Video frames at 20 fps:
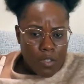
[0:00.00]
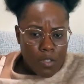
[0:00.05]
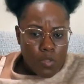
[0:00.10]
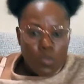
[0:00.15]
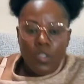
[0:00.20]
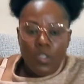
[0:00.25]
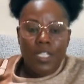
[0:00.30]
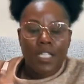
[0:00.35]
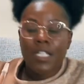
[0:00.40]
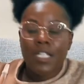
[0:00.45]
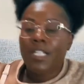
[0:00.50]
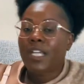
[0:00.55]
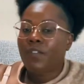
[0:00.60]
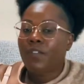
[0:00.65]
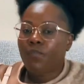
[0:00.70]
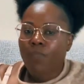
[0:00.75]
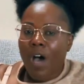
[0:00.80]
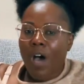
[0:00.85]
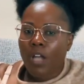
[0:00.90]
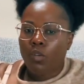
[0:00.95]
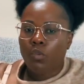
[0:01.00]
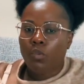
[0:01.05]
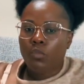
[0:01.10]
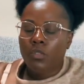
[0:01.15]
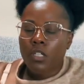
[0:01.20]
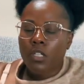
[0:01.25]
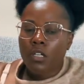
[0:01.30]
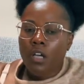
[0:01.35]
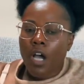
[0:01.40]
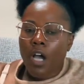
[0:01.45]
So then he didn't follow.
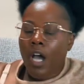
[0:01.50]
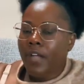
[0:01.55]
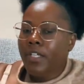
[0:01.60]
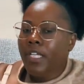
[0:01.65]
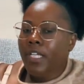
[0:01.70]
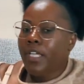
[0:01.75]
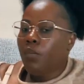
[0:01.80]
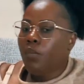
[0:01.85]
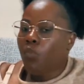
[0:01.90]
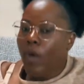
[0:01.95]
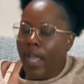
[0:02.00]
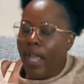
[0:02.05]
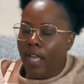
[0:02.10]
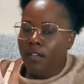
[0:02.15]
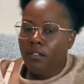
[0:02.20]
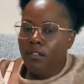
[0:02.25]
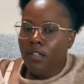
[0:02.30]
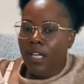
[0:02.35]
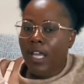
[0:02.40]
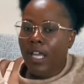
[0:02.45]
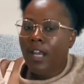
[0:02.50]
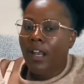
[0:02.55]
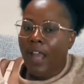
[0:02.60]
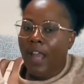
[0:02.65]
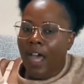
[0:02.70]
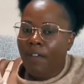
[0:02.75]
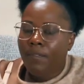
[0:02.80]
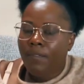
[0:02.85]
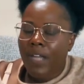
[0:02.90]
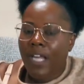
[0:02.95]
And he went and
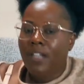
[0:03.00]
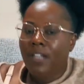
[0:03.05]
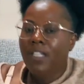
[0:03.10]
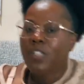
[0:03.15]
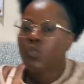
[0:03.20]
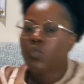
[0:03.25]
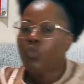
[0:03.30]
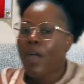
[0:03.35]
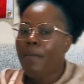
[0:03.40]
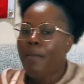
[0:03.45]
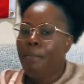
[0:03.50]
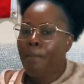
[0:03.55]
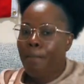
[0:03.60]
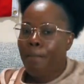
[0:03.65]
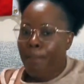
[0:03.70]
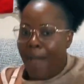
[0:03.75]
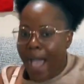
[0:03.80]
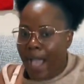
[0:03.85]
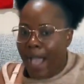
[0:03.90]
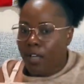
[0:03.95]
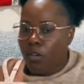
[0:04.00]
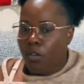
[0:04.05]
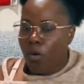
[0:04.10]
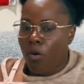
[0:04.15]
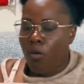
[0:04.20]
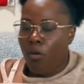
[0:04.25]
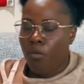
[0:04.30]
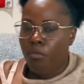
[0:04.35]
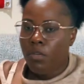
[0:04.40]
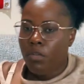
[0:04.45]
left and his way back
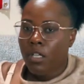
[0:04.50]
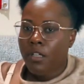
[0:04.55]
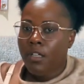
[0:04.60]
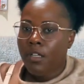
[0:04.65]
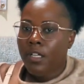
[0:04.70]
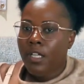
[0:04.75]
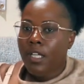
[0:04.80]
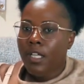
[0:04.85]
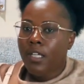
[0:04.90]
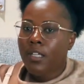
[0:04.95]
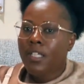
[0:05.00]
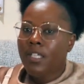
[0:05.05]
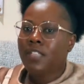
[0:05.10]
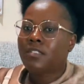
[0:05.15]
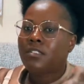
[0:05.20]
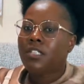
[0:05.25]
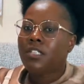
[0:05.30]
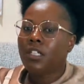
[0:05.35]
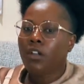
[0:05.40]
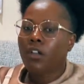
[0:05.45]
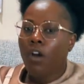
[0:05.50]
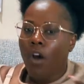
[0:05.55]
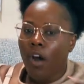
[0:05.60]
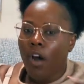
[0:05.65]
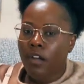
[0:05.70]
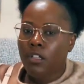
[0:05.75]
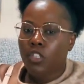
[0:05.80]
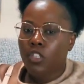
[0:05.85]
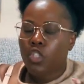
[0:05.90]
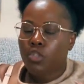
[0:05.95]
home. He still
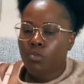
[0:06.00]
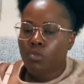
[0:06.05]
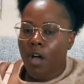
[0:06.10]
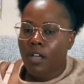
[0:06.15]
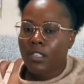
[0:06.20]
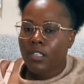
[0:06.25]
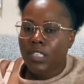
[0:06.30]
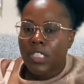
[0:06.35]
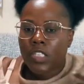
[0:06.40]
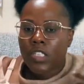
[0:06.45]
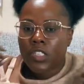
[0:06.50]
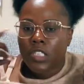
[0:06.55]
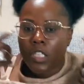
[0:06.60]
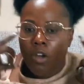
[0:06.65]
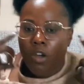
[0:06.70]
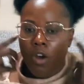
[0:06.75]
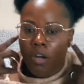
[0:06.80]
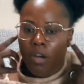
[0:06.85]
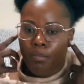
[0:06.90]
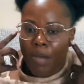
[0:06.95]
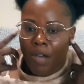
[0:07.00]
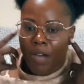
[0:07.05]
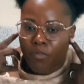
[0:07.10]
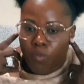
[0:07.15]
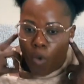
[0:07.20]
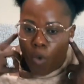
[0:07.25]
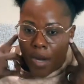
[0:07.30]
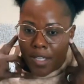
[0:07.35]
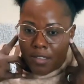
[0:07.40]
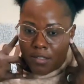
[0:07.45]
heard the struggling. He still heard my
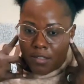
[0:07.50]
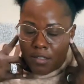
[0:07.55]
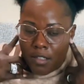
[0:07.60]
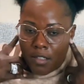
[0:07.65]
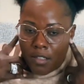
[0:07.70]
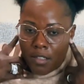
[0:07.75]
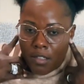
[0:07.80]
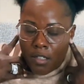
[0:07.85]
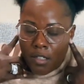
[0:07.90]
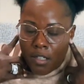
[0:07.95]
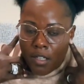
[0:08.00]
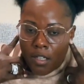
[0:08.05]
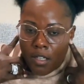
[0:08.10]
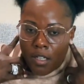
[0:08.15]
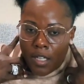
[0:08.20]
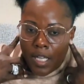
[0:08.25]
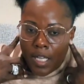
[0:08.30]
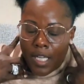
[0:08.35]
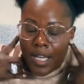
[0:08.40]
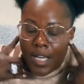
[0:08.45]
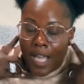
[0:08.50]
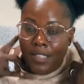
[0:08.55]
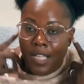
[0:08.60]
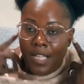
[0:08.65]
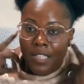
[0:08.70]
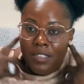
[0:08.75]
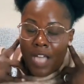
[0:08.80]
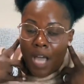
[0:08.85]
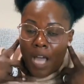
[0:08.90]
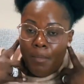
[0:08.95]
voice. And at
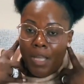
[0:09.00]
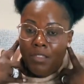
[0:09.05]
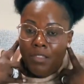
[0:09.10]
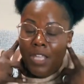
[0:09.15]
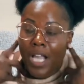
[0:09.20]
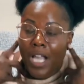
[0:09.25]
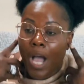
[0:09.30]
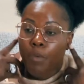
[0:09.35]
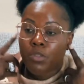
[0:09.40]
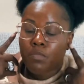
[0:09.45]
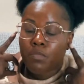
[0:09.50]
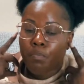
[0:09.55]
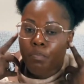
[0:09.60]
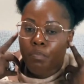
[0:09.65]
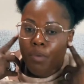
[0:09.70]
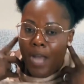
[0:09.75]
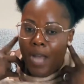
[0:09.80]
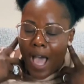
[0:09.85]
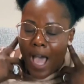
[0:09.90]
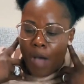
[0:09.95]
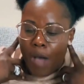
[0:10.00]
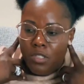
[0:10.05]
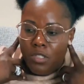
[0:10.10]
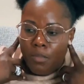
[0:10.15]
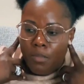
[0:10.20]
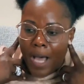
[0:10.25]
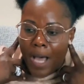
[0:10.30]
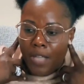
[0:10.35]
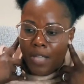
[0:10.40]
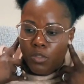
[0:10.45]
that time, I think I was I was
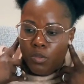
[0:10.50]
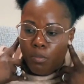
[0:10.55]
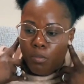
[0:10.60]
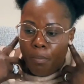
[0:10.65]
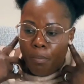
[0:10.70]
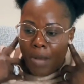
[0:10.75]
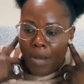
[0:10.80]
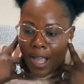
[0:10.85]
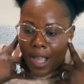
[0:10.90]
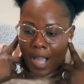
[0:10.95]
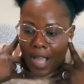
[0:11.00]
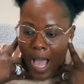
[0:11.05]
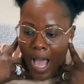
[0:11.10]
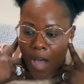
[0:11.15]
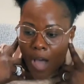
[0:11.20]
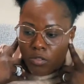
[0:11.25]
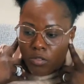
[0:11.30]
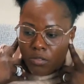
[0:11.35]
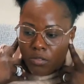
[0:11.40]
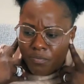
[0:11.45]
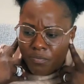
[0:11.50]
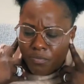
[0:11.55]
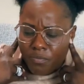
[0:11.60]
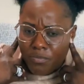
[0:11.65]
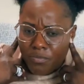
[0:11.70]
about to black out.